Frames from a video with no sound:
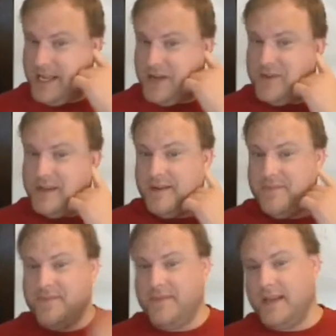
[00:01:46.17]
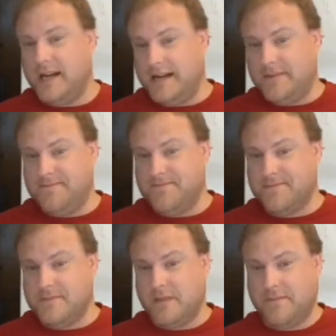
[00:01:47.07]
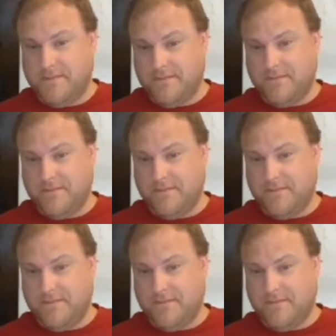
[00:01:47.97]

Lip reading: you know, that